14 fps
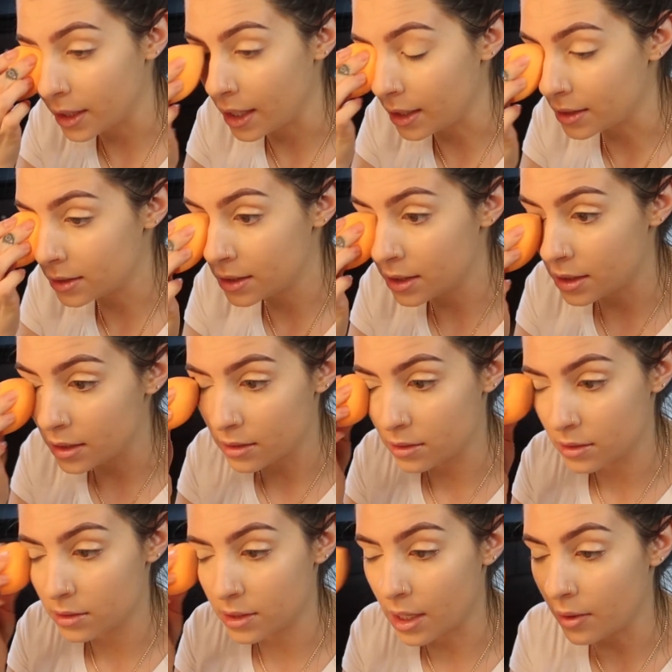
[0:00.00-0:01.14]

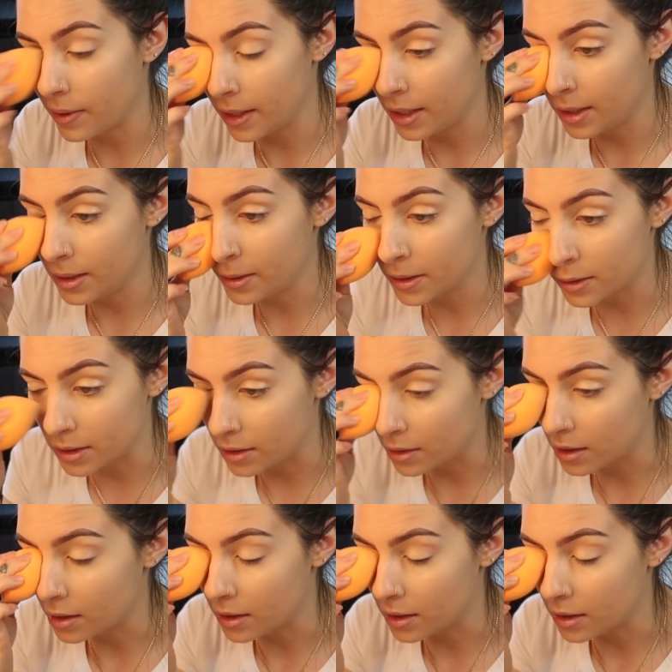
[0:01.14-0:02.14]
18. That way he could